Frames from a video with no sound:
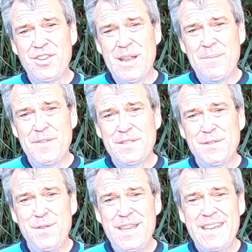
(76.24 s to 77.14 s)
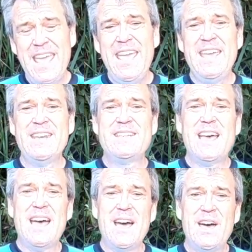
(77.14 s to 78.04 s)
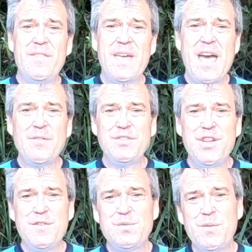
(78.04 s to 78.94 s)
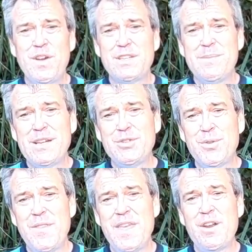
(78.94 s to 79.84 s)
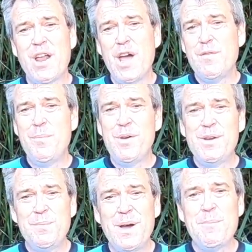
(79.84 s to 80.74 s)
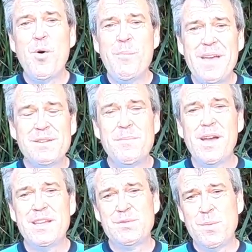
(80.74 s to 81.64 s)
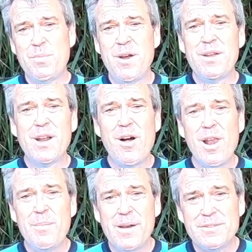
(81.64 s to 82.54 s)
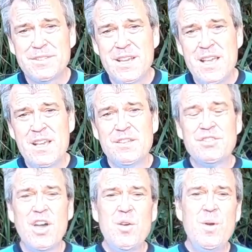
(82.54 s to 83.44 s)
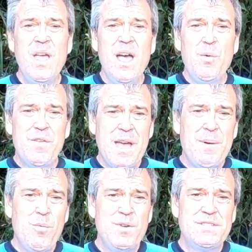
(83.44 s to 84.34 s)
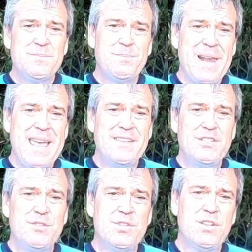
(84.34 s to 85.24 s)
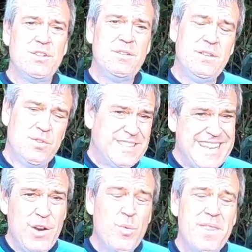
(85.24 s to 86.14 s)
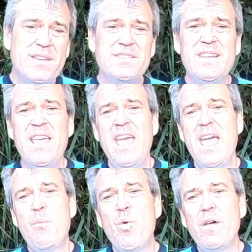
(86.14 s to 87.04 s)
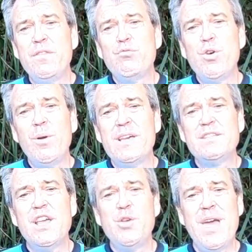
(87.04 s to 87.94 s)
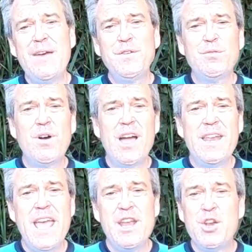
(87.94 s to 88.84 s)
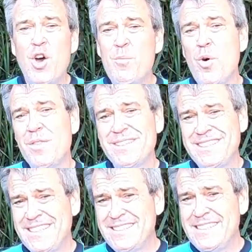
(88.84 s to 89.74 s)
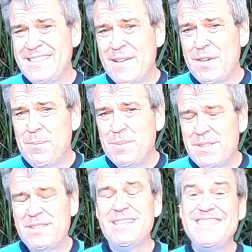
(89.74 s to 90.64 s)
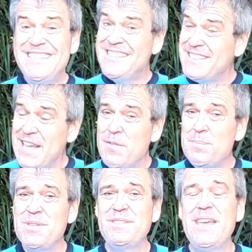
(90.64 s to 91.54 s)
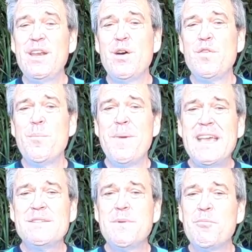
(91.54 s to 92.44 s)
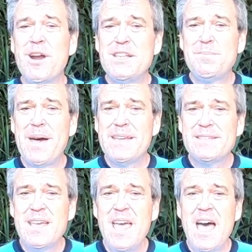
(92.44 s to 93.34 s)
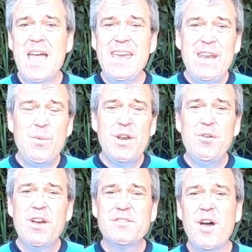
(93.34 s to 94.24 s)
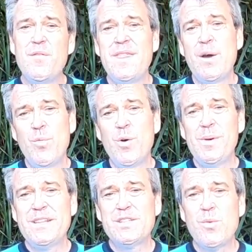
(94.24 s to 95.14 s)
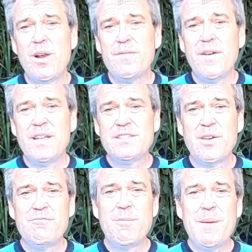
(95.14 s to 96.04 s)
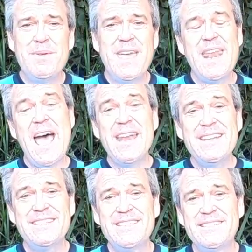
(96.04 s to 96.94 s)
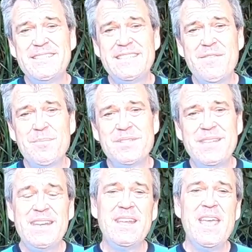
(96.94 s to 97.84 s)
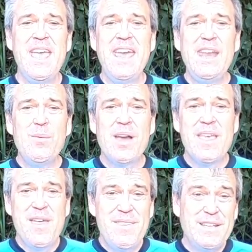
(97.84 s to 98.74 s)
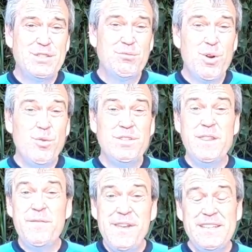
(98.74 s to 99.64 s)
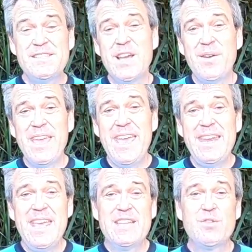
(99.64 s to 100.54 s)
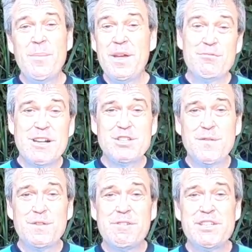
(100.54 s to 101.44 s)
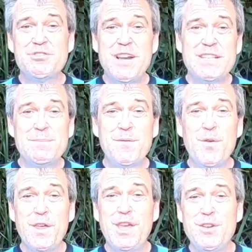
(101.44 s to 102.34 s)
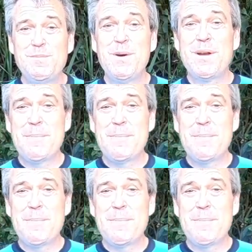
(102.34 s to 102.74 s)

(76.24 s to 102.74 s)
turn up for this event, and uh, the health service, we've got to make sure that they're not overburdened by more mountain bikers with broken collarbones. So we've come up with some plans to, to to deal with this. And what the rule is, you have to ride at no more than 60, 70, 67% of your maximum race pace. Uh, anyone who goes over that will be disqualified. So remember that, under 67%. Anyway, that's the rules. The event is going ahead, so I'm going to rush off to registration before the queues build